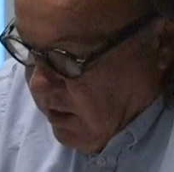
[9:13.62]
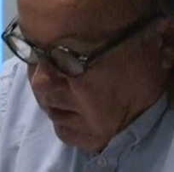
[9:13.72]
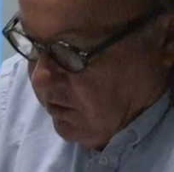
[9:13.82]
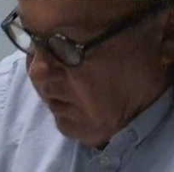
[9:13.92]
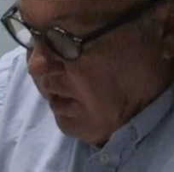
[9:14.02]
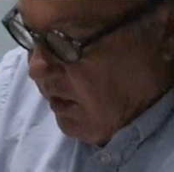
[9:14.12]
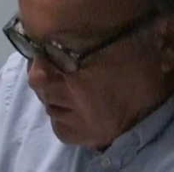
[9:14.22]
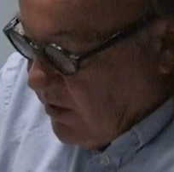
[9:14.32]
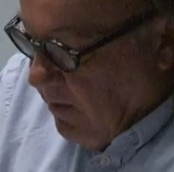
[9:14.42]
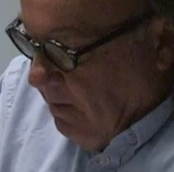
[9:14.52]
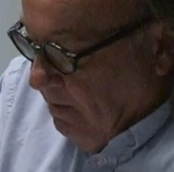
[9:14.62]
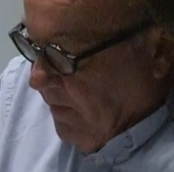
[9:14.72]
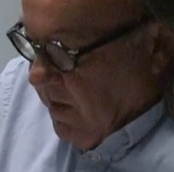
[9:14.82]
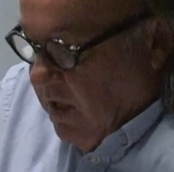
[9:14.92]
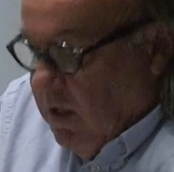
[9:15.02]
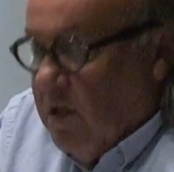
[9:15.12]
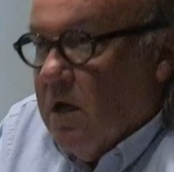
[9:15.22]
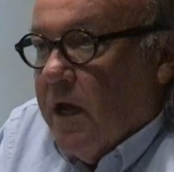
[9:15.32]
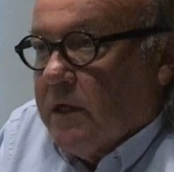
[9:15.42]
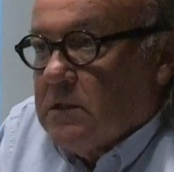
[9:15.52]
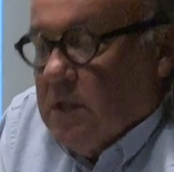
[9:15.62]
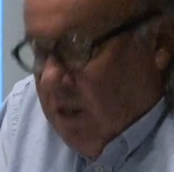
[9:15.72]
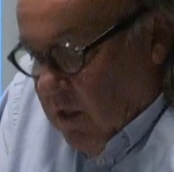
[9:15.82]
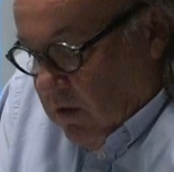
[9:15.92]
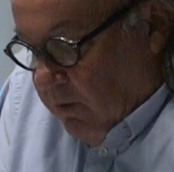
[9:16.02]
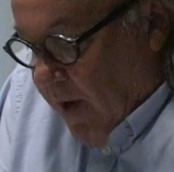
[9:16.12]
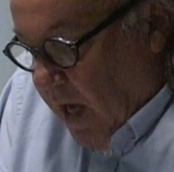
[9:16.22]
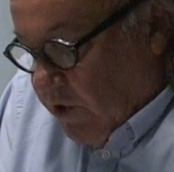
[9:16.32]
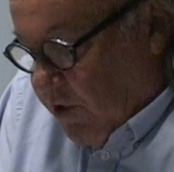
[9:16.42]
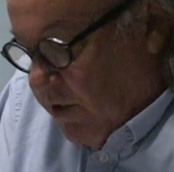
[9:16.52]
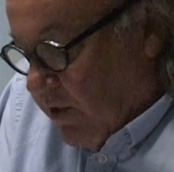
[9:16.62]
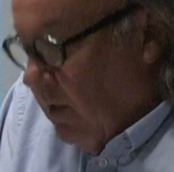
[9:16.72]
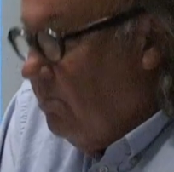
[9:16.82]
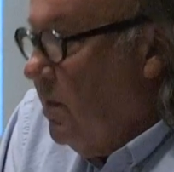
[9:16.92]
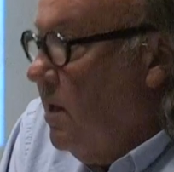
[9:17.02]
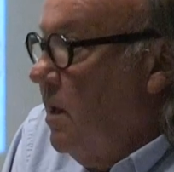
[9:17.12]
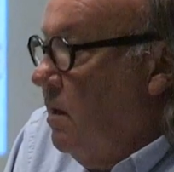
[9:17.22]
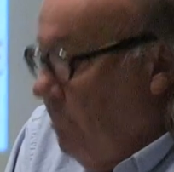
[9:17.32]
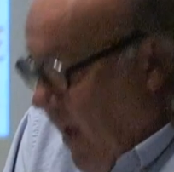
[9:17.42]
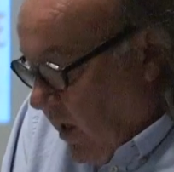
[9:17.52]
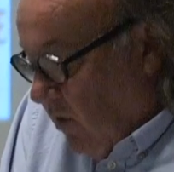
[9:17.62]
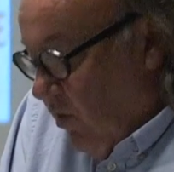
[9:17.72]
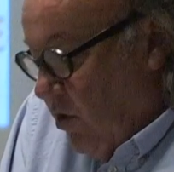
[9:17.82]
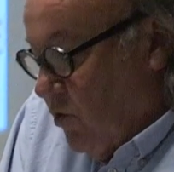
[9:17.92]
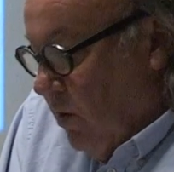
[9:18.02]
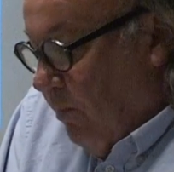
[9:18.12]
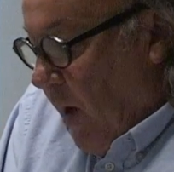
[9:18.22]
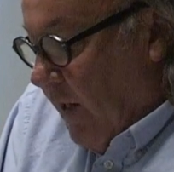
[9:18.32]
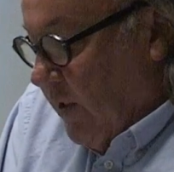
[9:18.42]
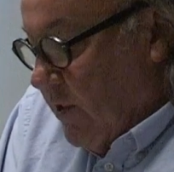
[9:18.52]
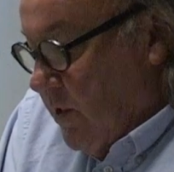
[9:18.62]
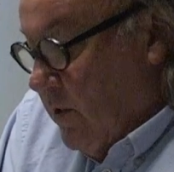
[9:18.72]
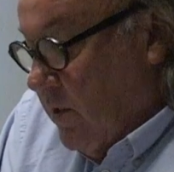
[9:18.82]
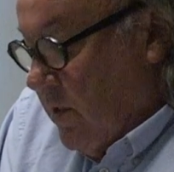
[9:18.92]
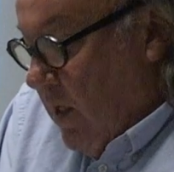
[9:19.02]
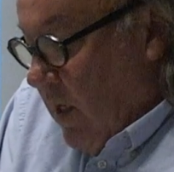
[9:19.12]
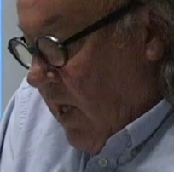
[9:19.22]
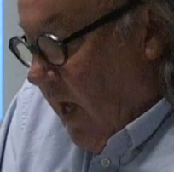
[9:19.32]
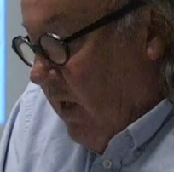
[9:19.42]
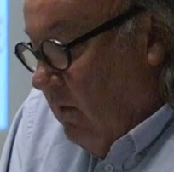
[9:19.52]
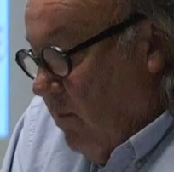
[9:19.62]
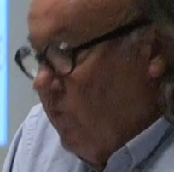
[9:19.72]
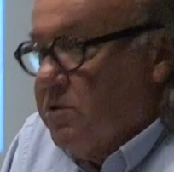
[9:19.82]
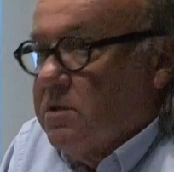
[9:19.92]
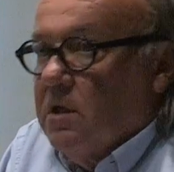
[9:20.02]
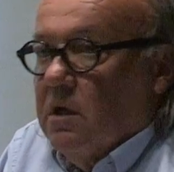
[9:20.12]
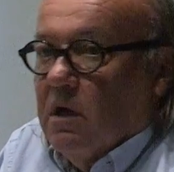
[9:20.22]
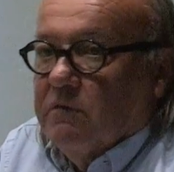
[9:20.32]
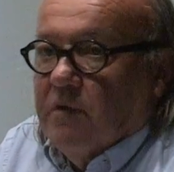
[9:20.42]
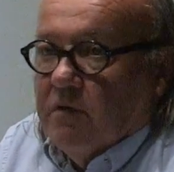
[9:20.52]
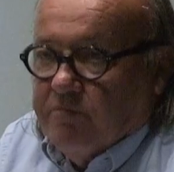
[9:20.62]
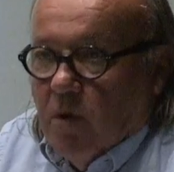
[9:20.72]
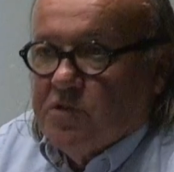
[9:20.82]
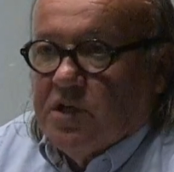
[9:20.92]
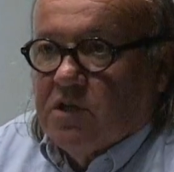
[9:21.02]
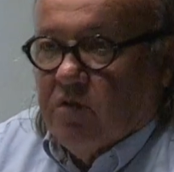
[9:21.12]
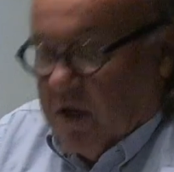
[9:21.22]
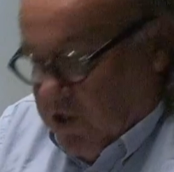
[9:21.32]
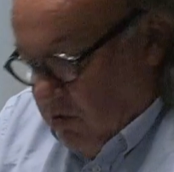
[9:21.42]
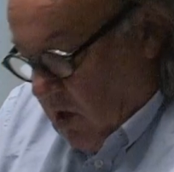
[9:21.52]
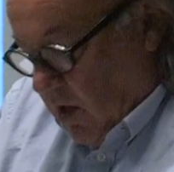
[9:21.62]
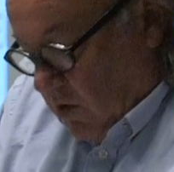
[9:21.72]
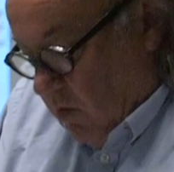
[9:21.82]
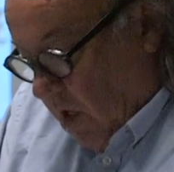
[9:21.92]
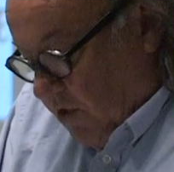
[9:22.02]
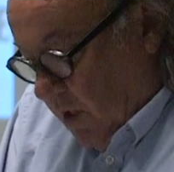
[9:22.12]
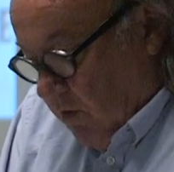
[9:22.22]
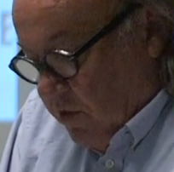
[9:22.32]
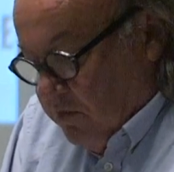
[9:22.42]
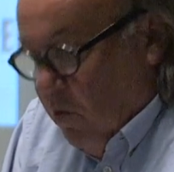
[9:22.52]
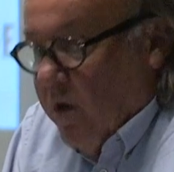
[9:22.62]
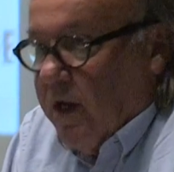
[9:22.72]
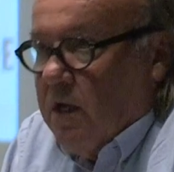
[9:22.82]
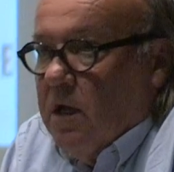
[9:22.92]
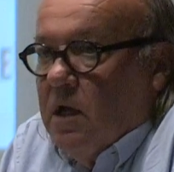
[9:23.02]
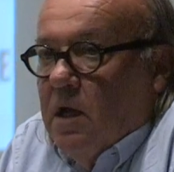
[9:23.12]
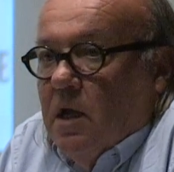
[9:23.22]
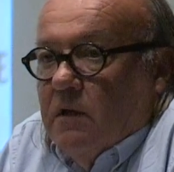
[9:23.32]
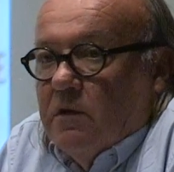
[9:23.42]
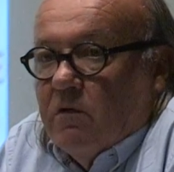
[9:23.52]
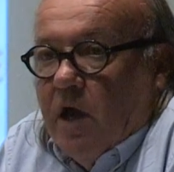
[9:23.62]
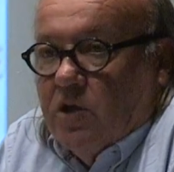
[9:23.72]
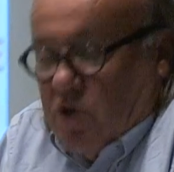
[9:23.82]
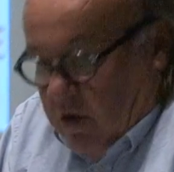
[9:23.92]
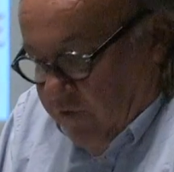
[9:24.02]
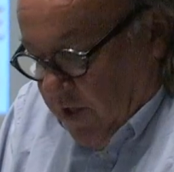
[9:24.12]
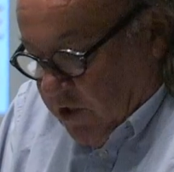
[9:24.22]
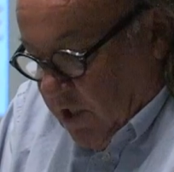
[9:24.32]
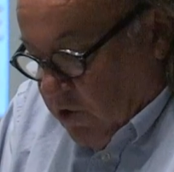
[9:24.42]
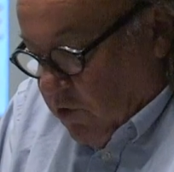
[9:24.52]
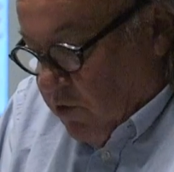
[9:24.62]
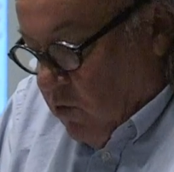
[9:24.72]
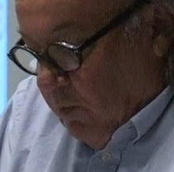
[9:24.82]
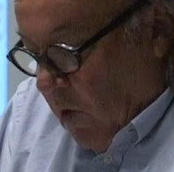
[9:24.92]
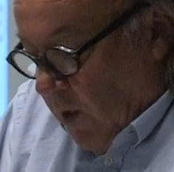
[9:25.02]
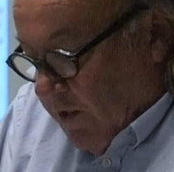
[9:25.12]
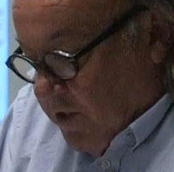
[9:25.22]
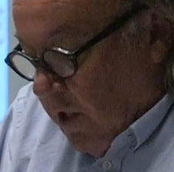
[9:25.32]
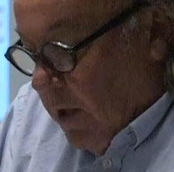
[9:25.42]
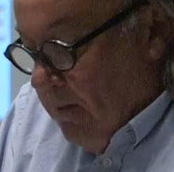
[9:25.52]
treaties, the Indian Act, the pass system, banning traditional practices, and most of, of most interest to us here this morning, the creation of residential school policy.